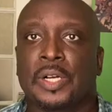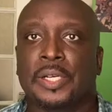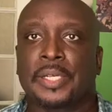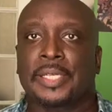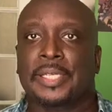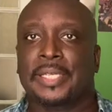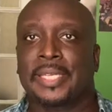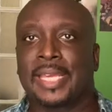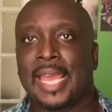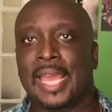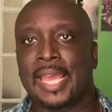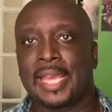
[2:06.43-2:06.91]

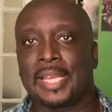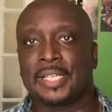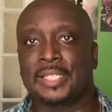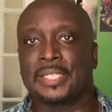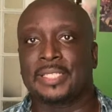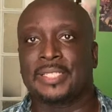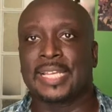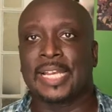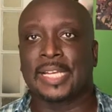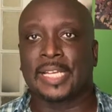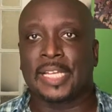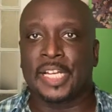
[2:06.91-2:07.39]
Okay,
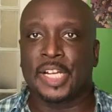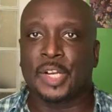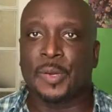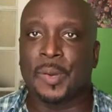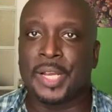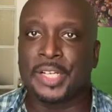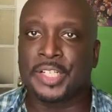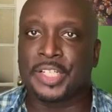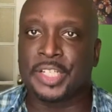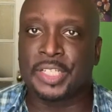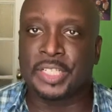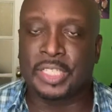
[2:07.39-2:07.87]
second
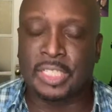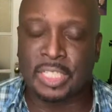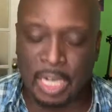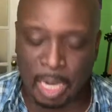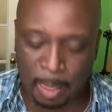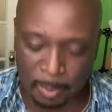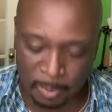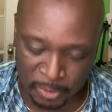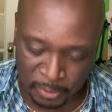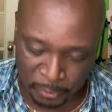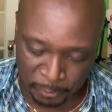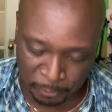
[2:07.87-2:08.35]
question
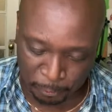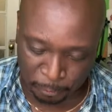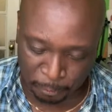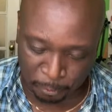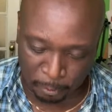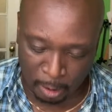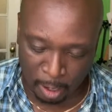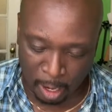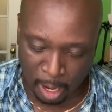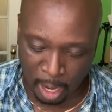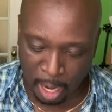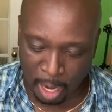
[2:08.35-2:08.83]
comes
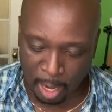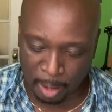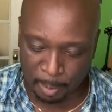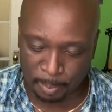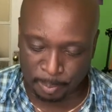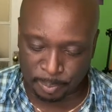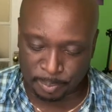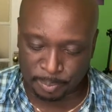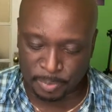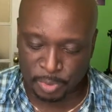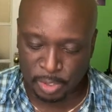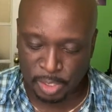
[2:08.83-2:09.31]

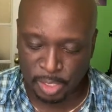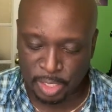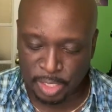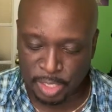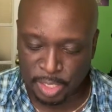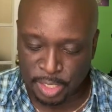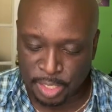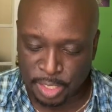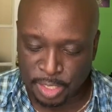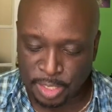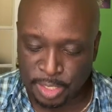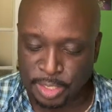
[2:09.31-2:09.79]
from
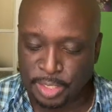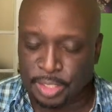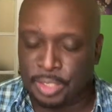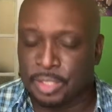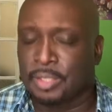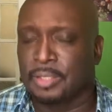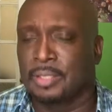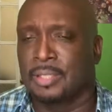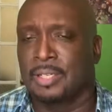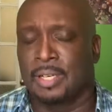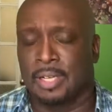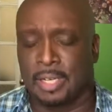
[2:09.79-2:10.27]

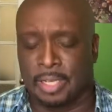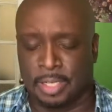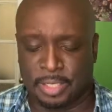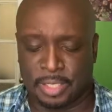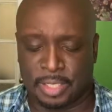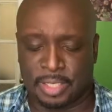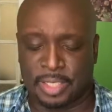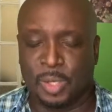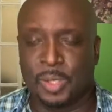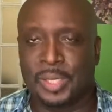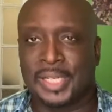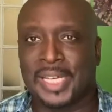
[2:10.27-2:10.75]

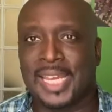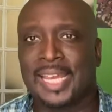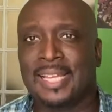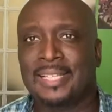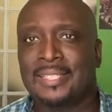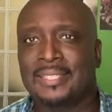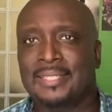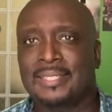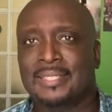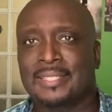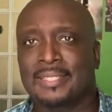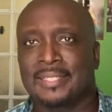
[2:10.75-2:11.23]

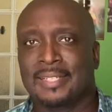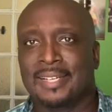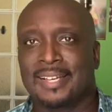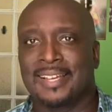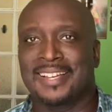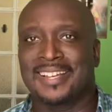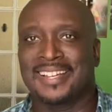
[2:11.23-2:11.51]
Sokins.